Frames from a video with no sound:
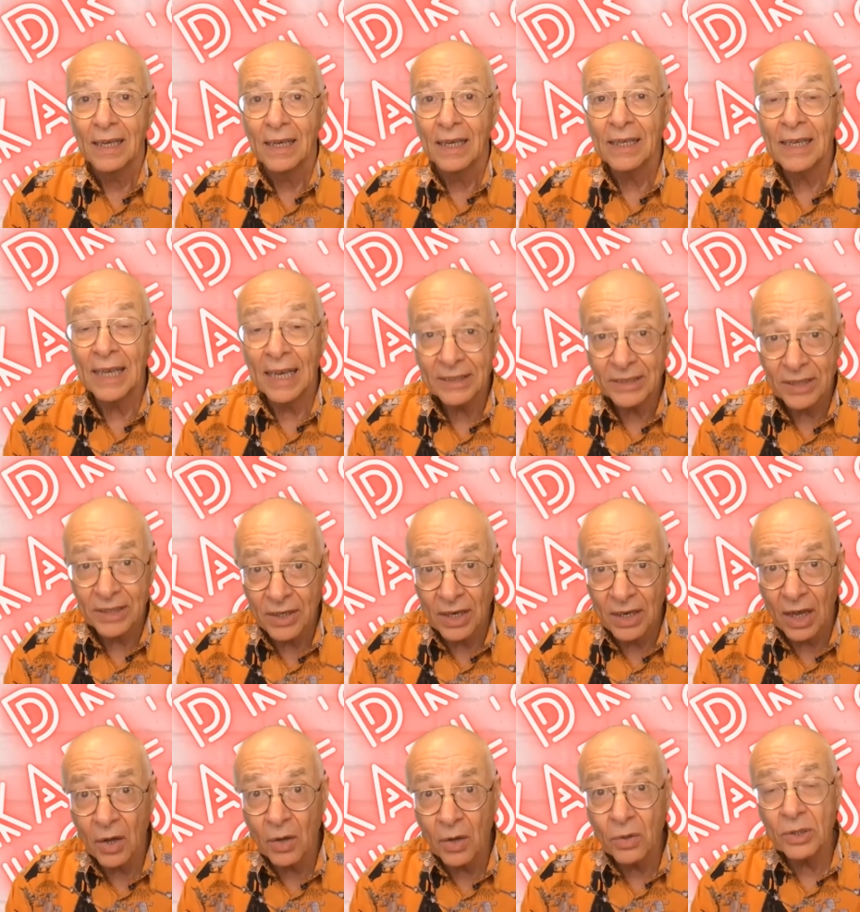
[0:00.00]
Yes and
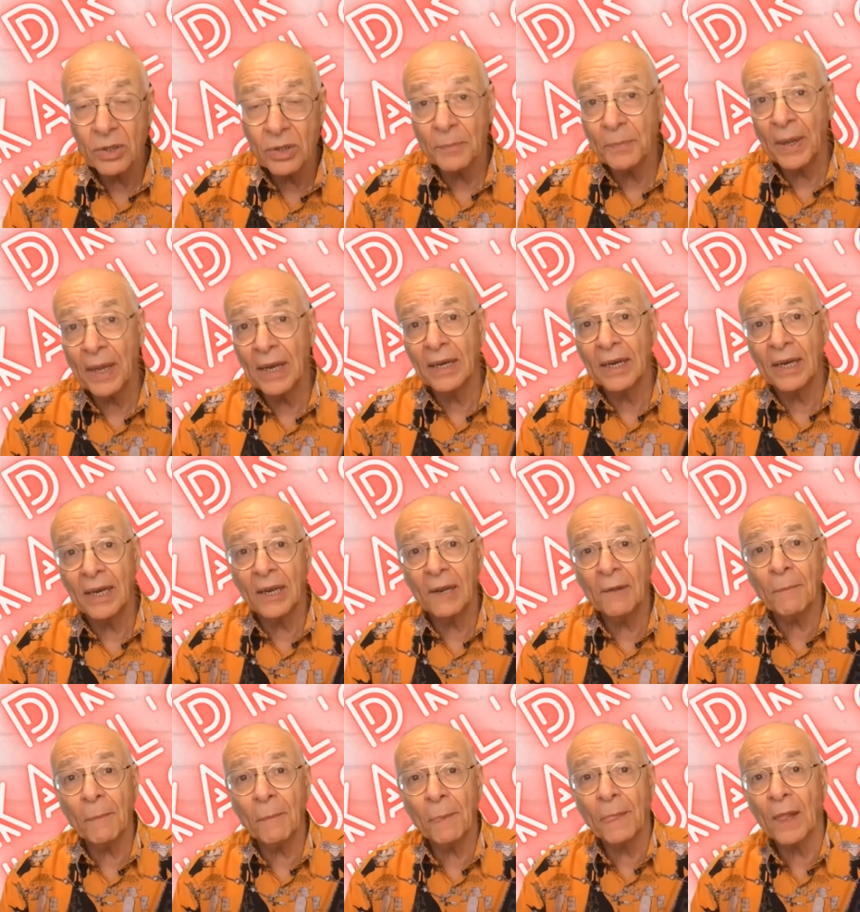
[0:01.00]
no,
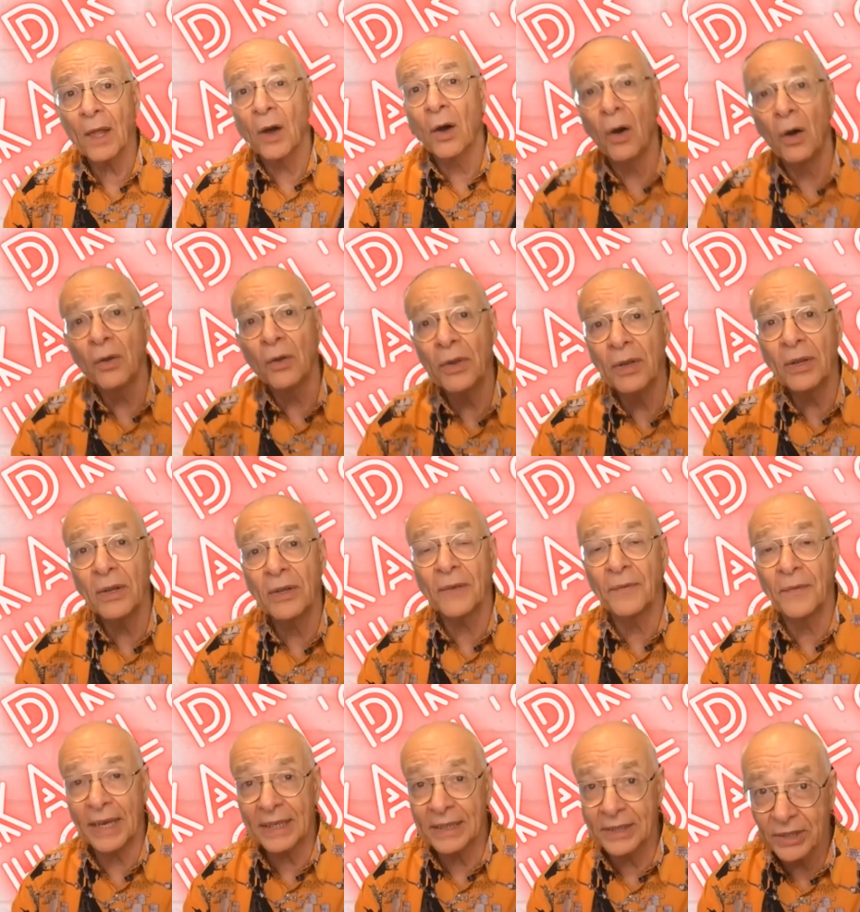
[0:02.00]
depending on the
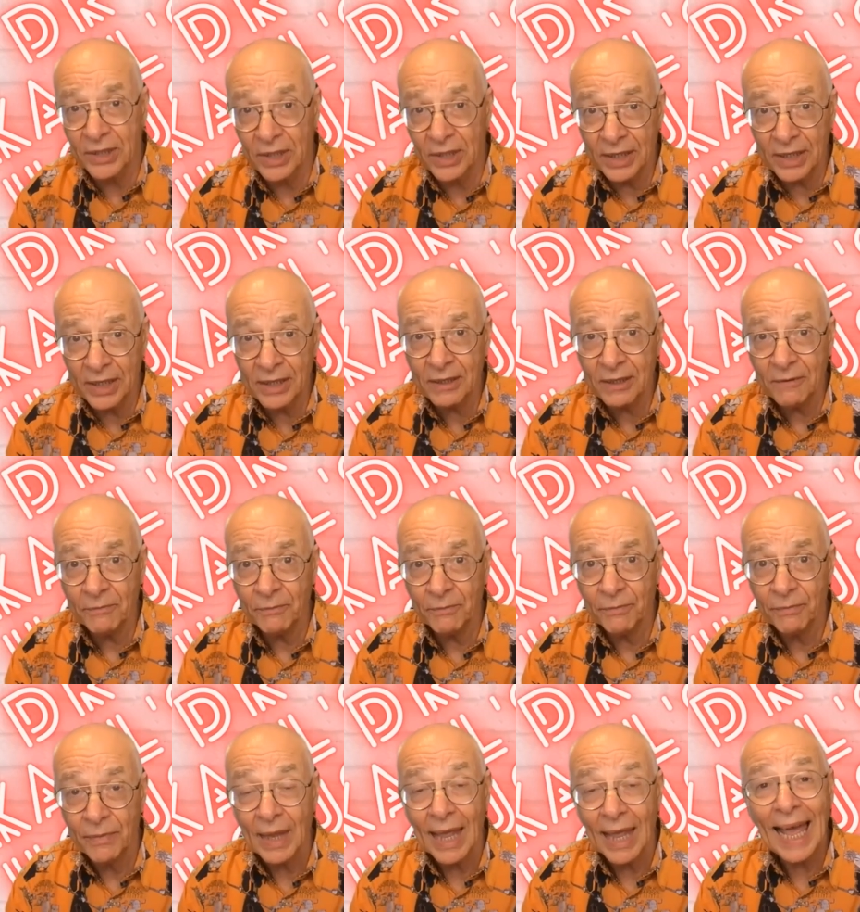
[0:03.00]
vaccine
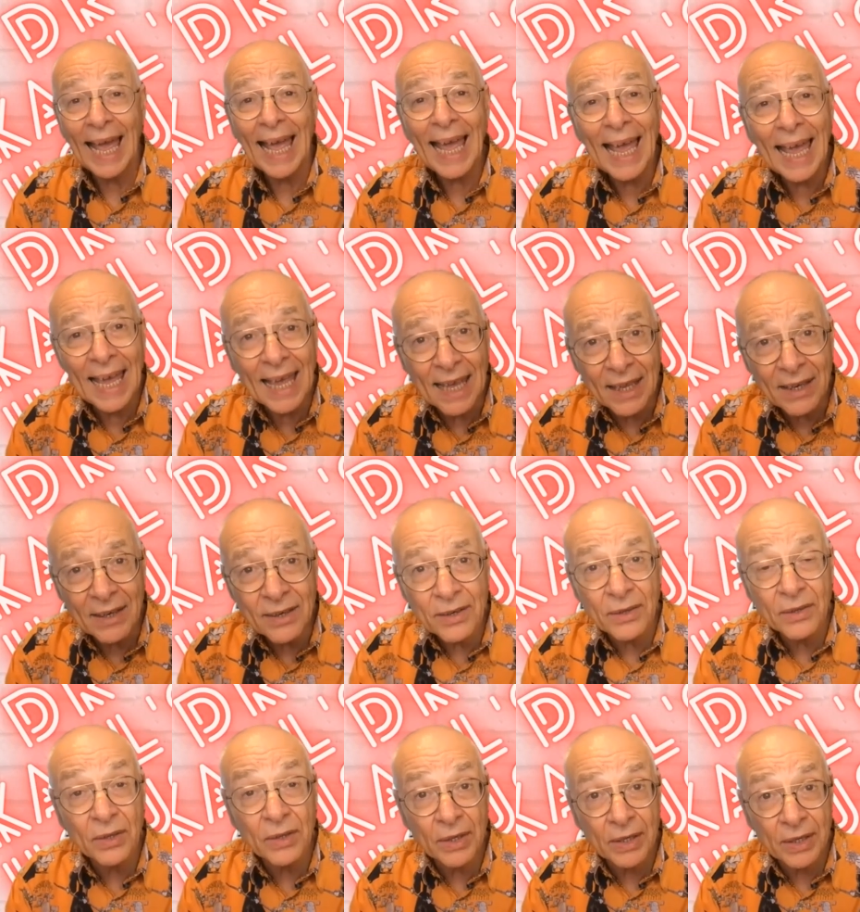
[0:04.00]
and
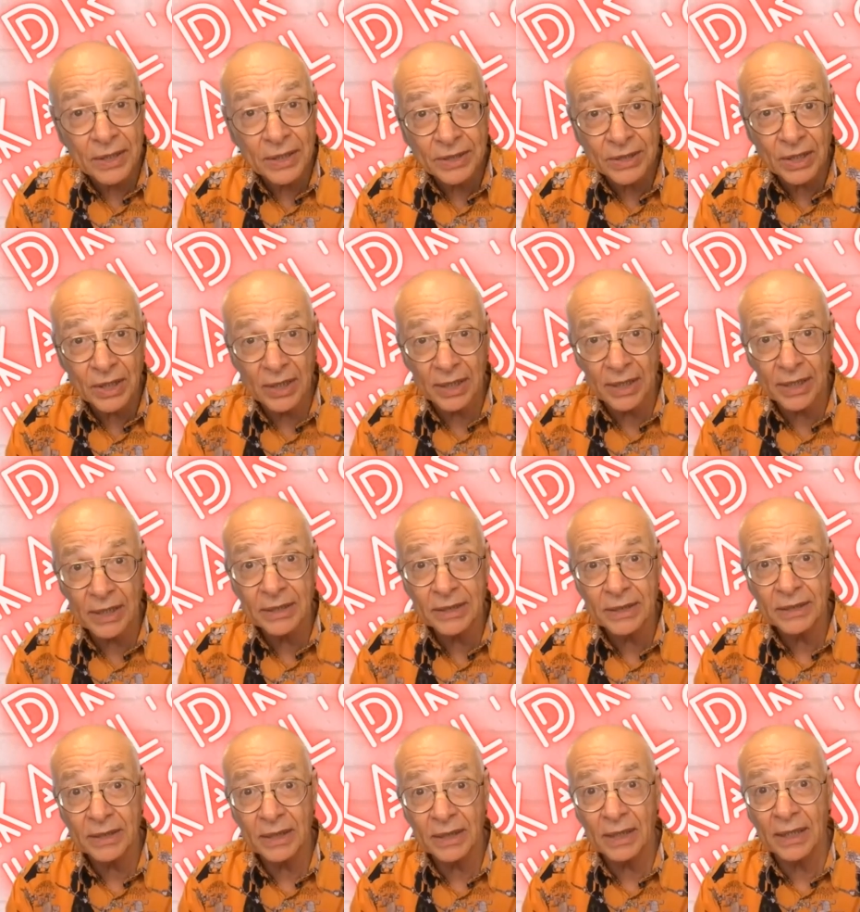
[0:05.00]
the
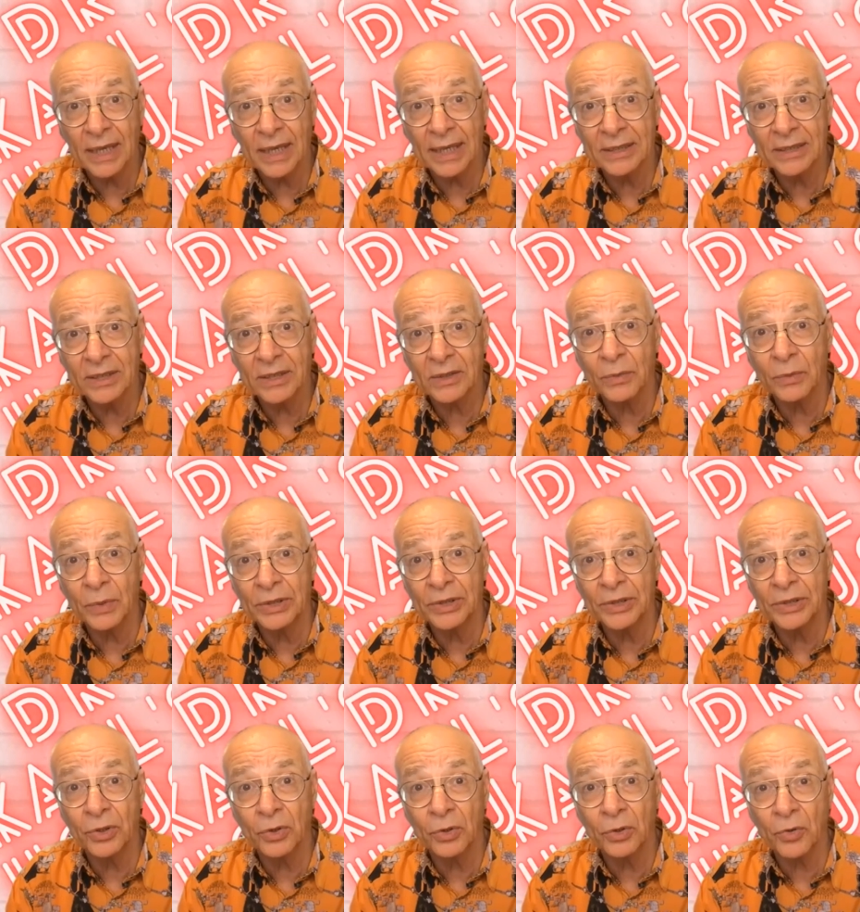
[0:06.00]
disease against
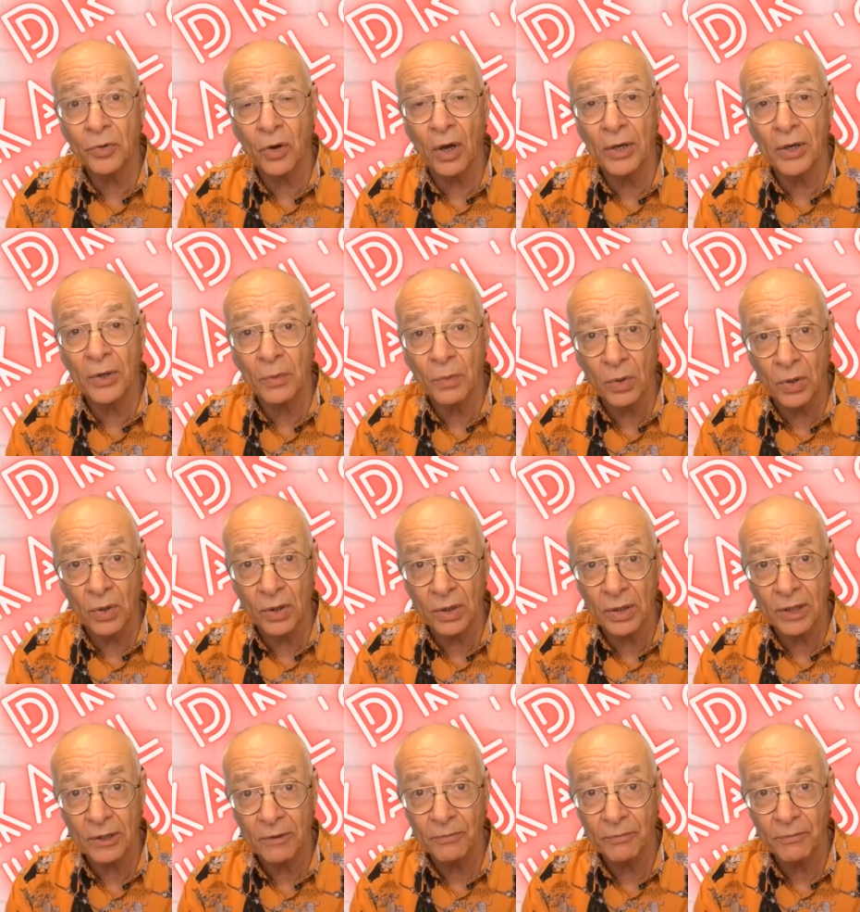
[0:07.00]
which you're trying to work.